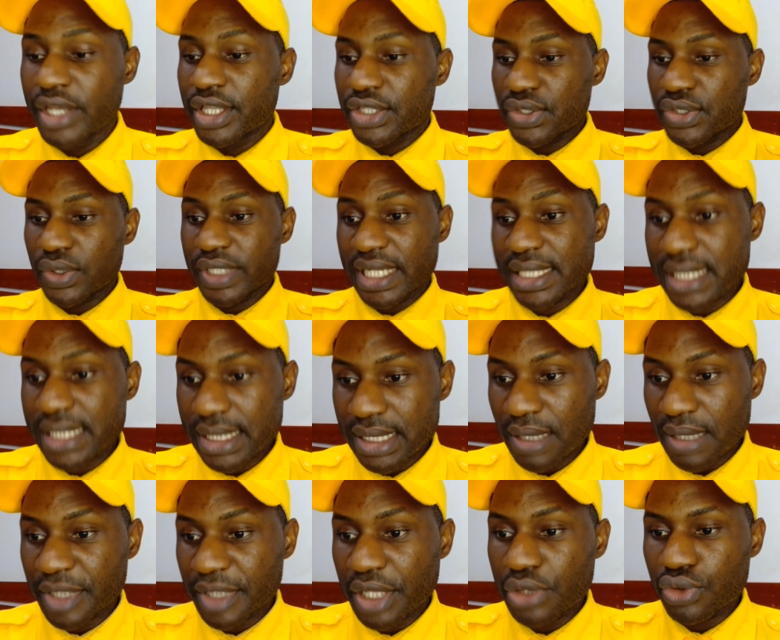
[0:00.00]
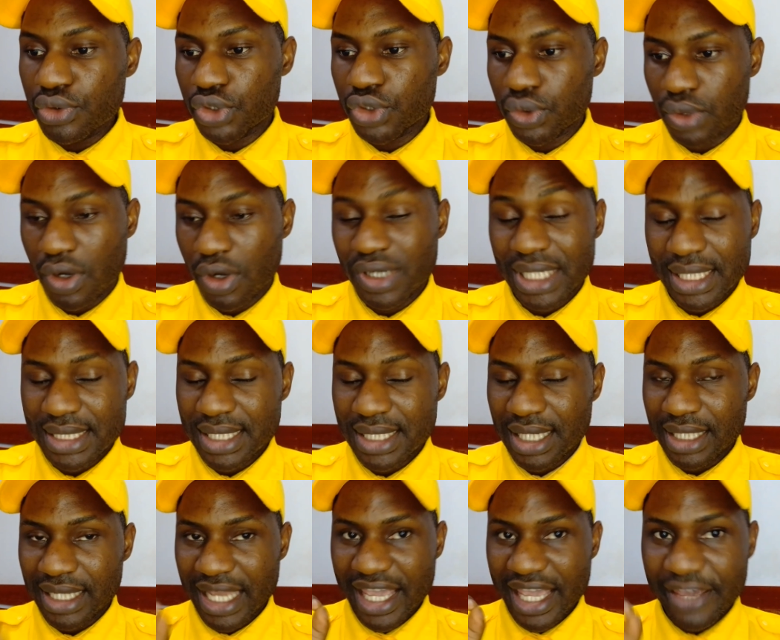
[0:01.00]
So this is something you should
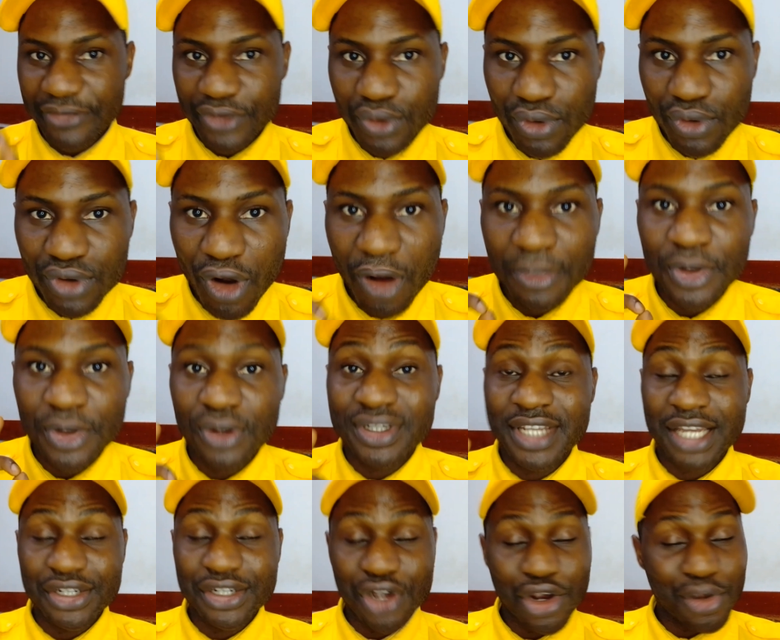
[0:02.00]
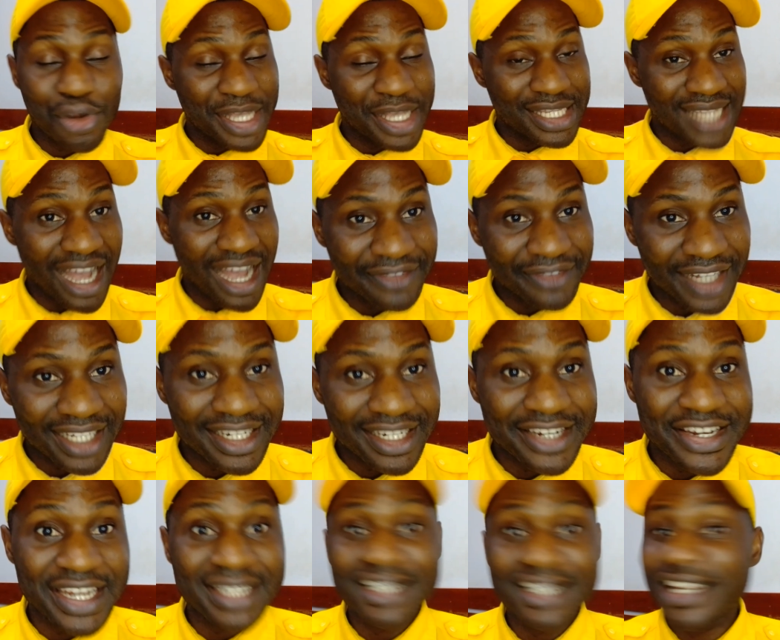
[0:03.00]
understand. If you upload your documents after the
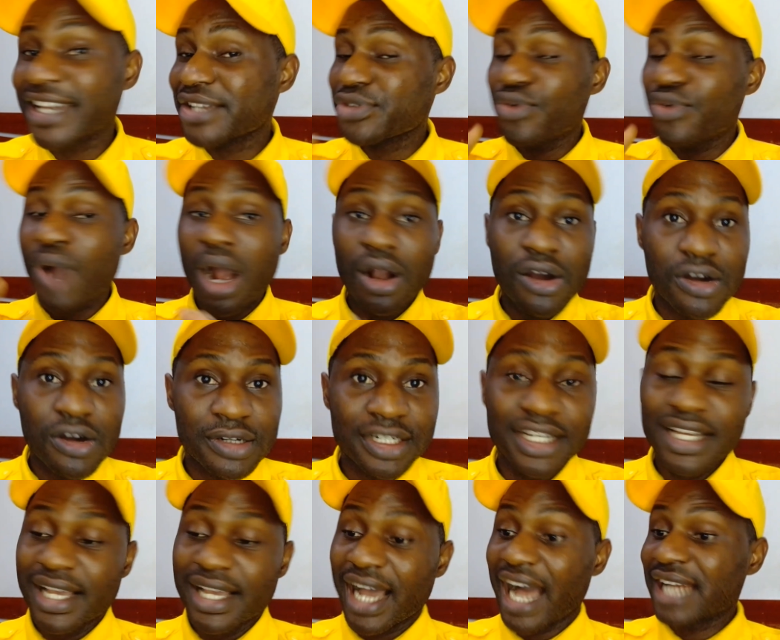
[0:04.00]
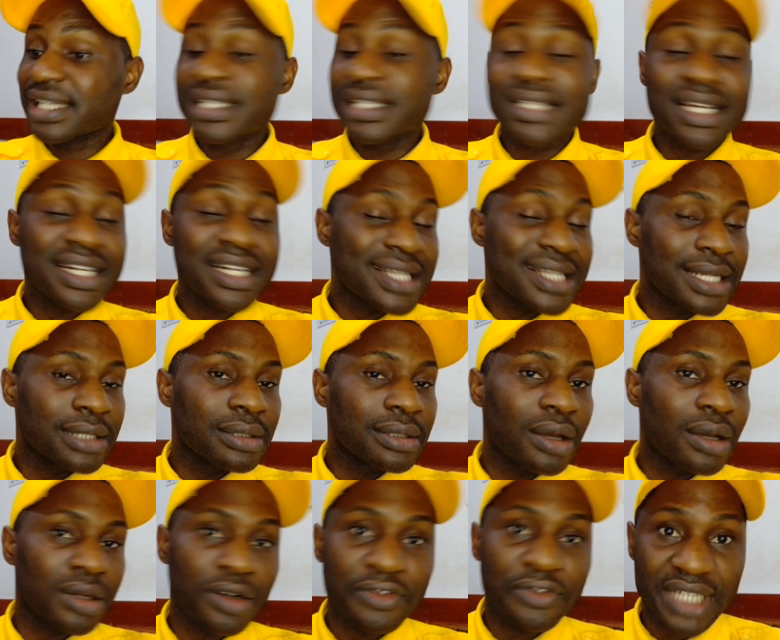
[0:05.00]
deadline, you are gone. At least there is a
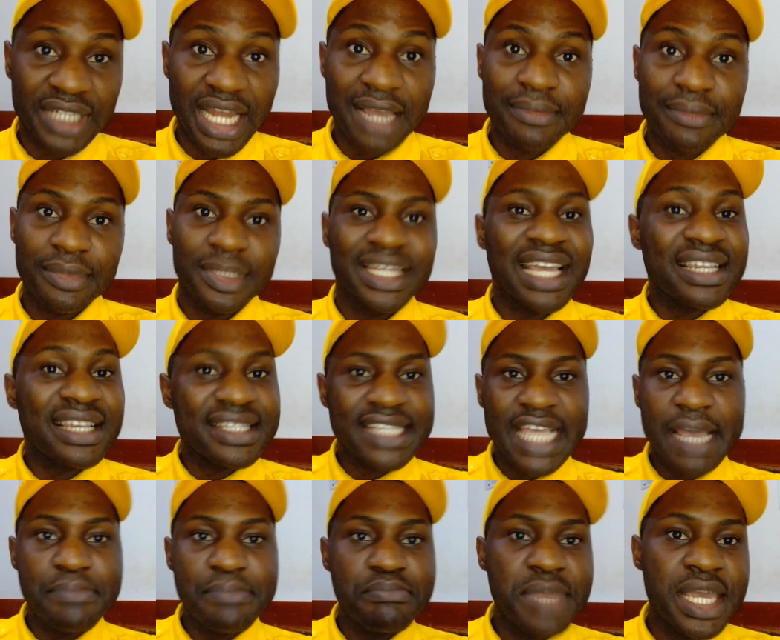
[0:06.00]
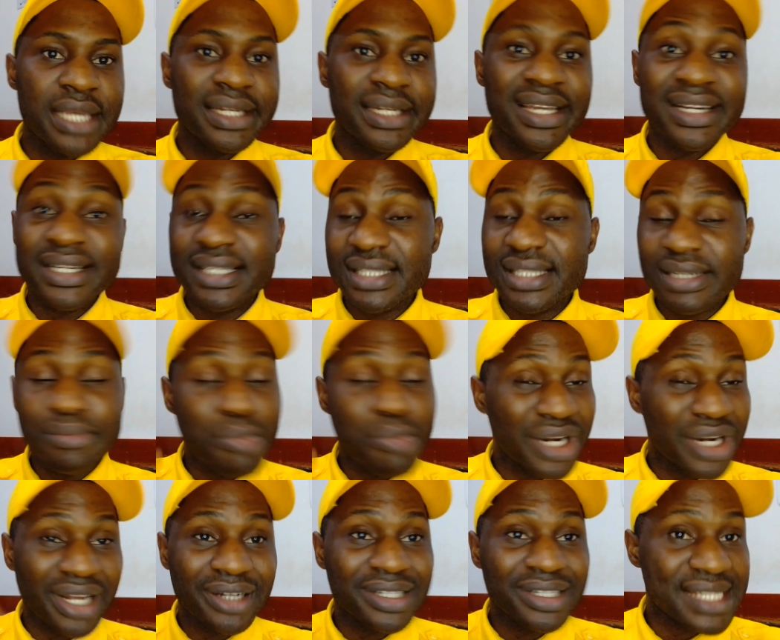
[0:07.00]
lot of time. Next year, May, there is still more
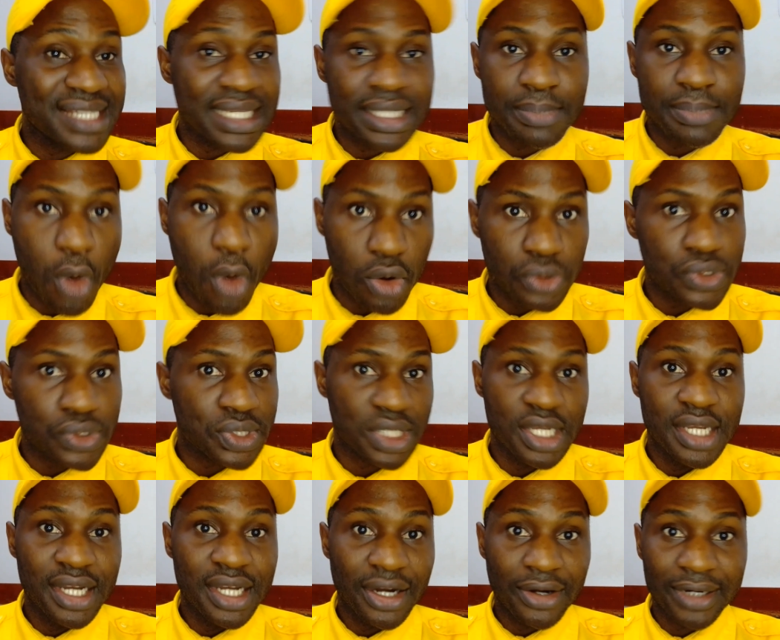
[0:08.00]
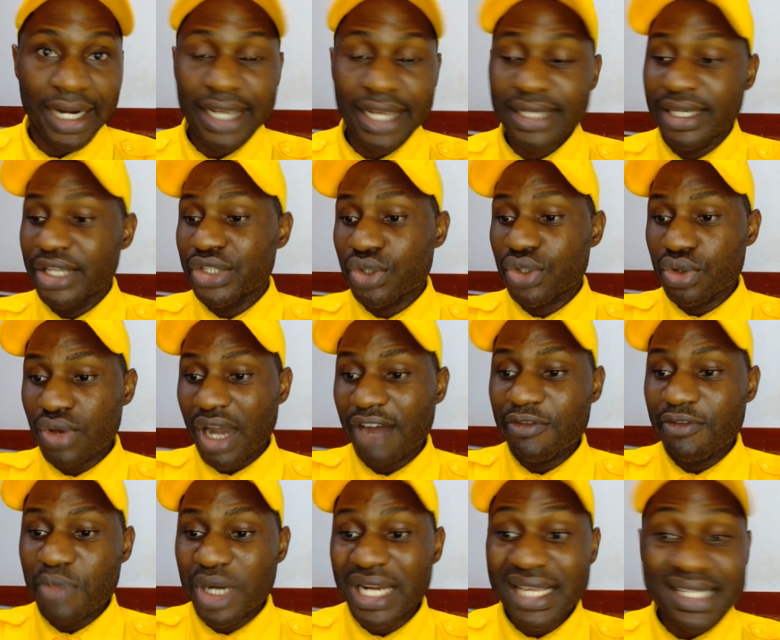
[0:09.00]
than 6 months, all right? So you have
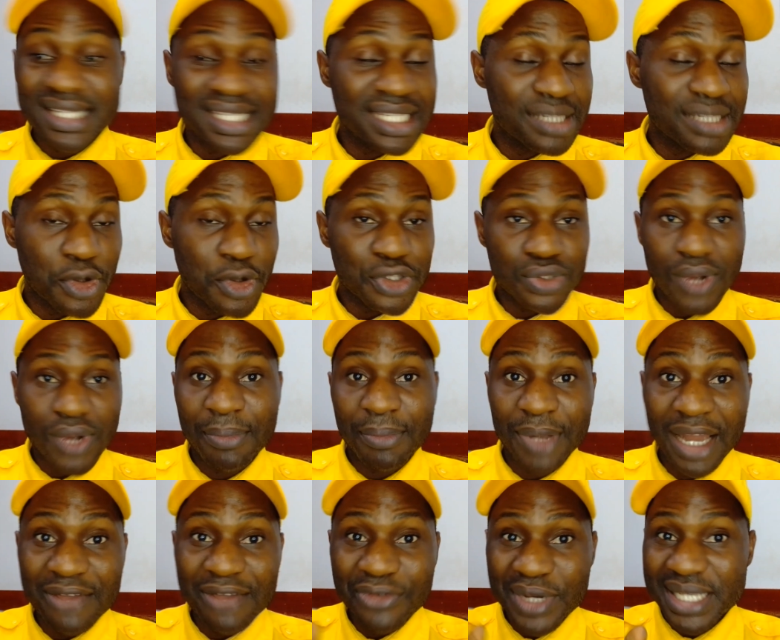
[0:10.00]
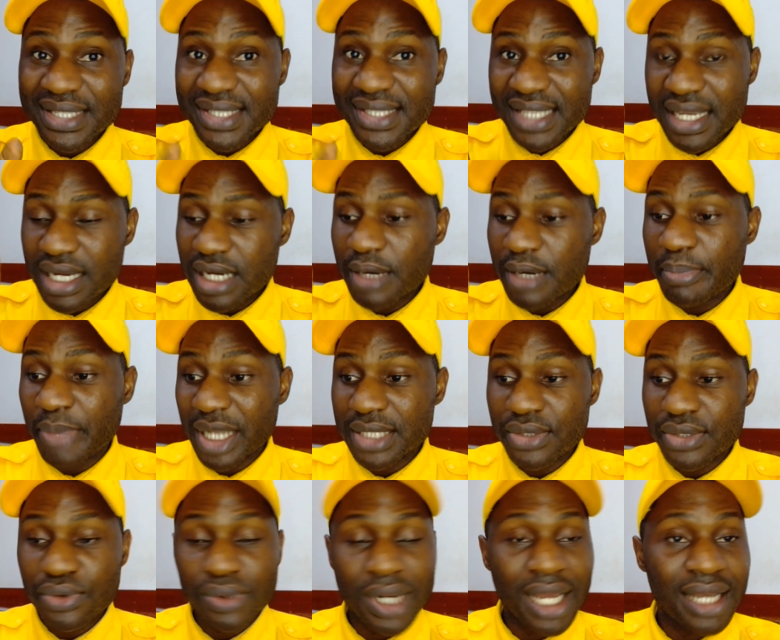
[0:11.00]
more than 6 months to apply for a single
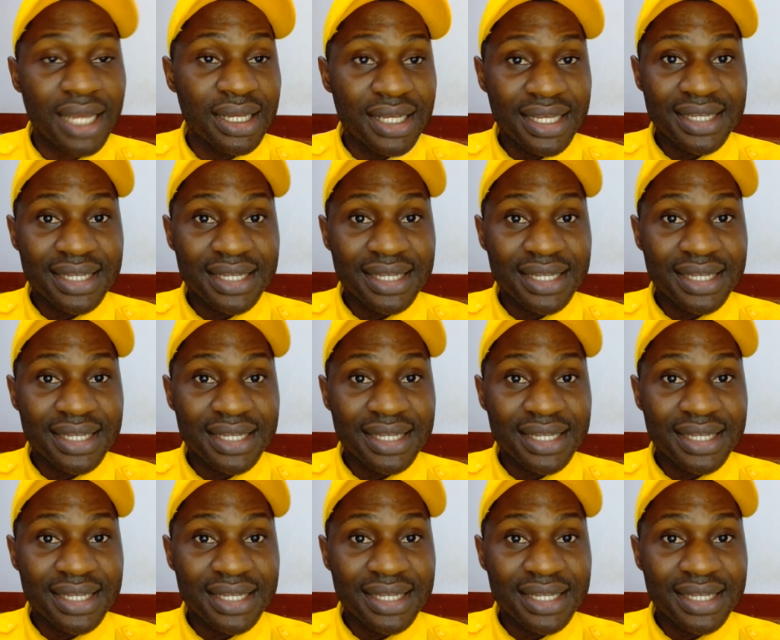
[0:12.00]
particular